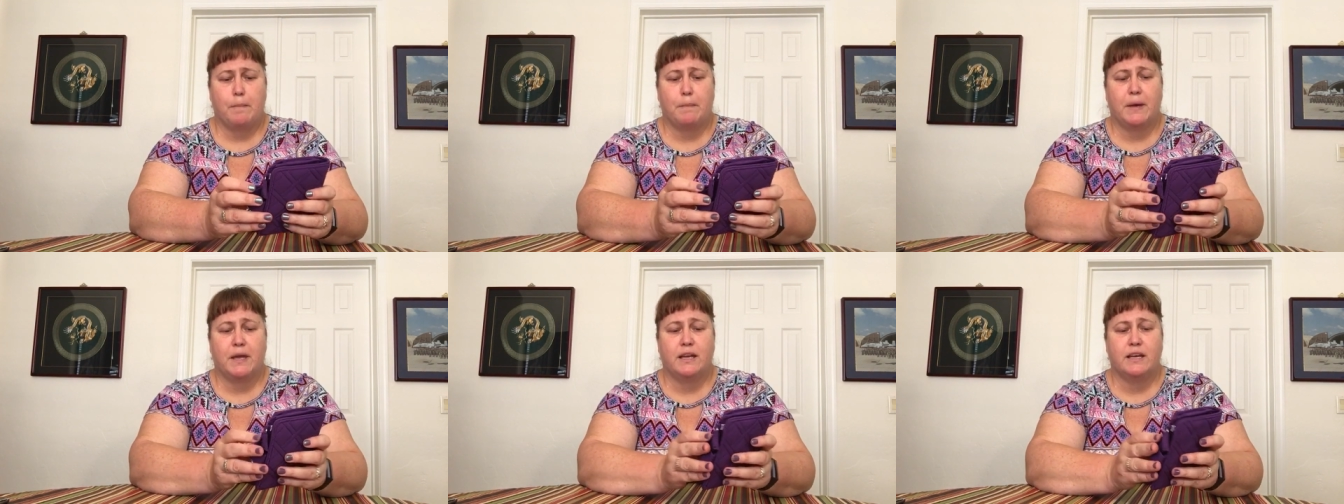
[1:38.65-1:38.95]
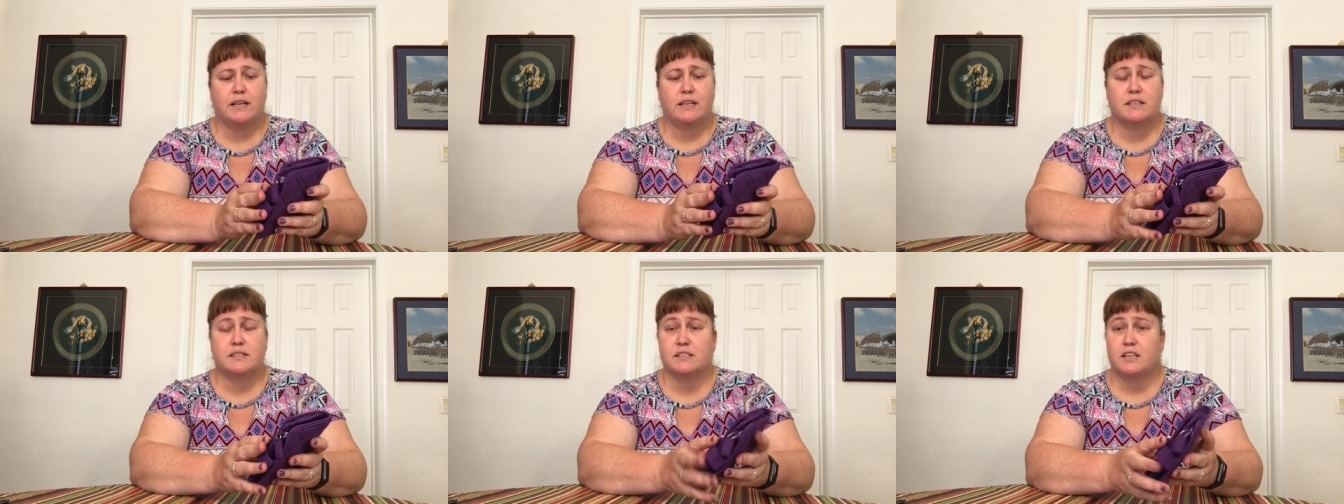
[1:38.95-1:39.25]
But
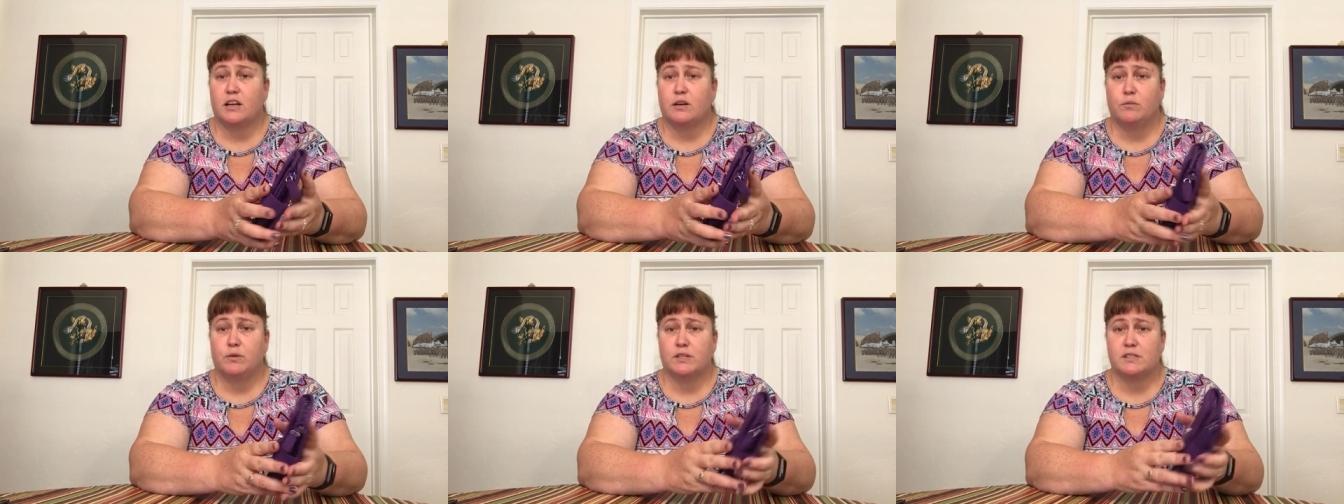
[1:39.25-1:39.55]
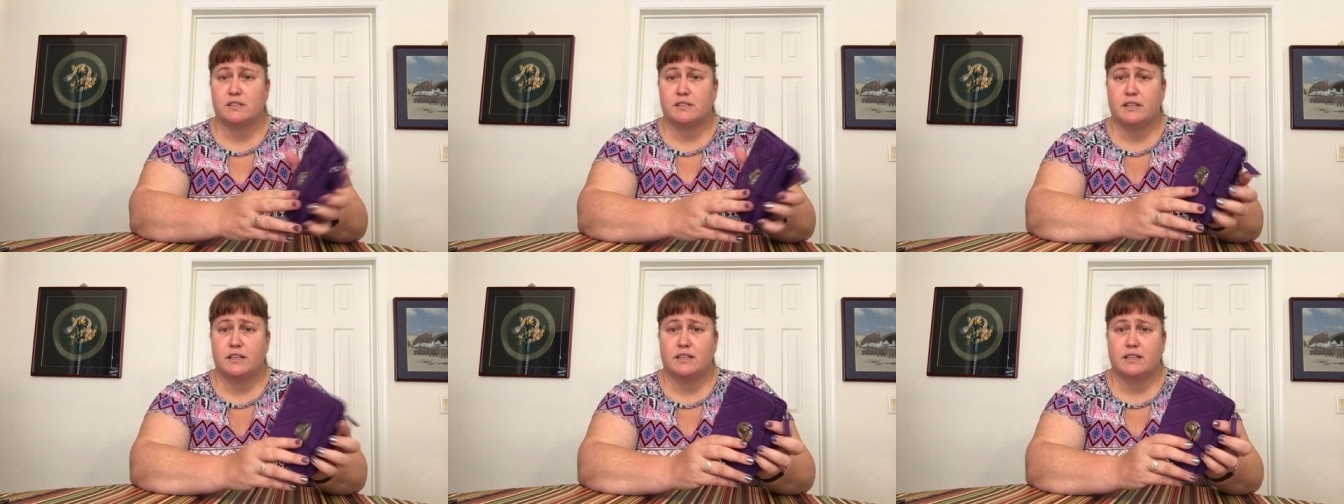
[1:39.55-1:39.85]
it is not a
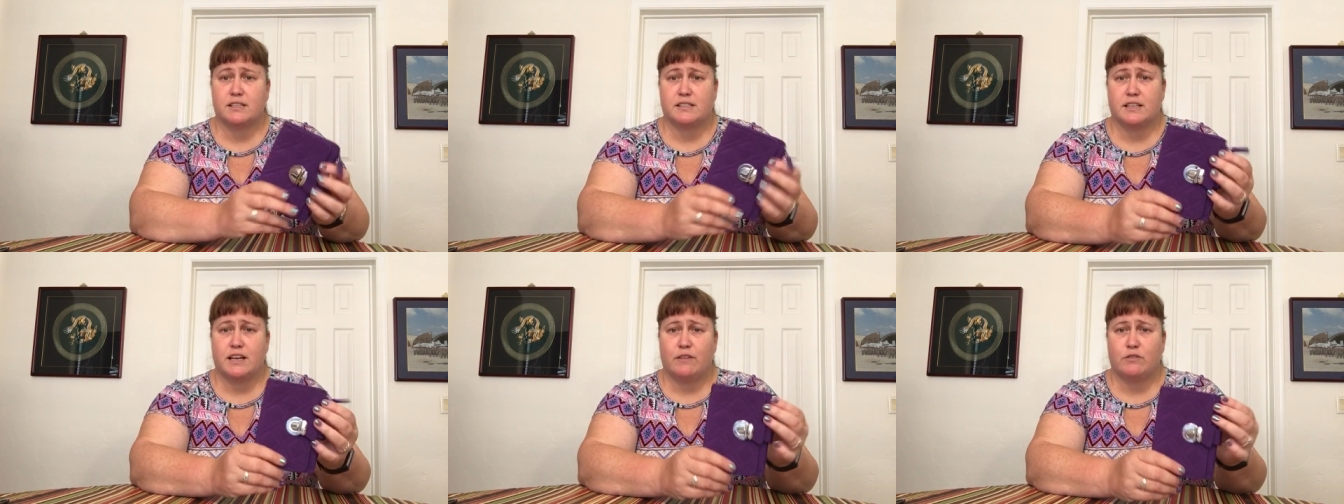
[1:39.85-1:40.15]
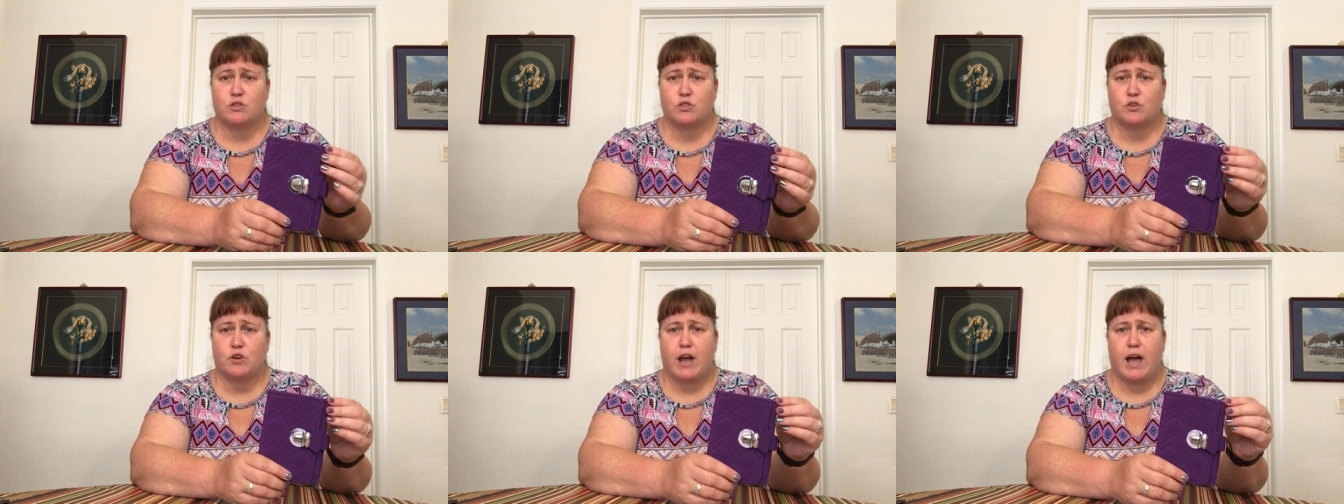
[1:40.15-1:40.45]
wristlet, it doesn't have
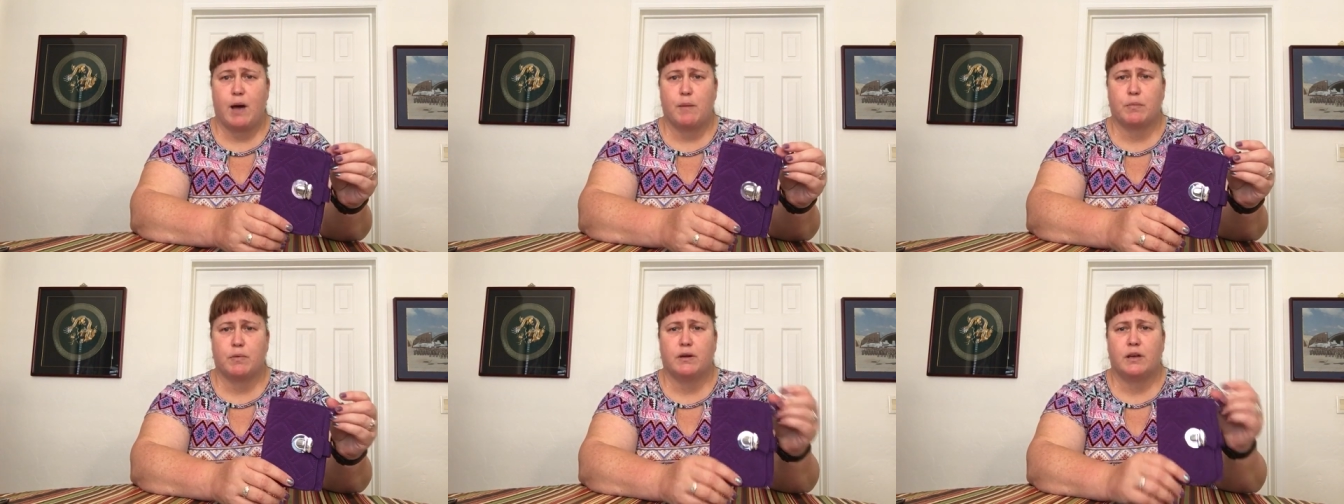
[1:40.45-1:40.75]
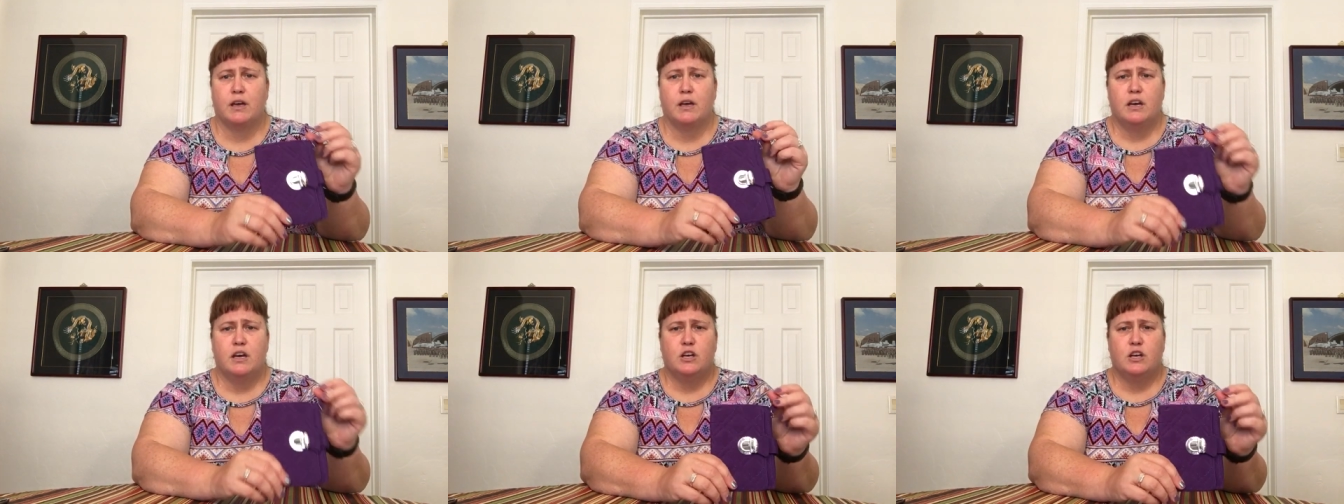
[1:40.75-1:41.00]
a strap,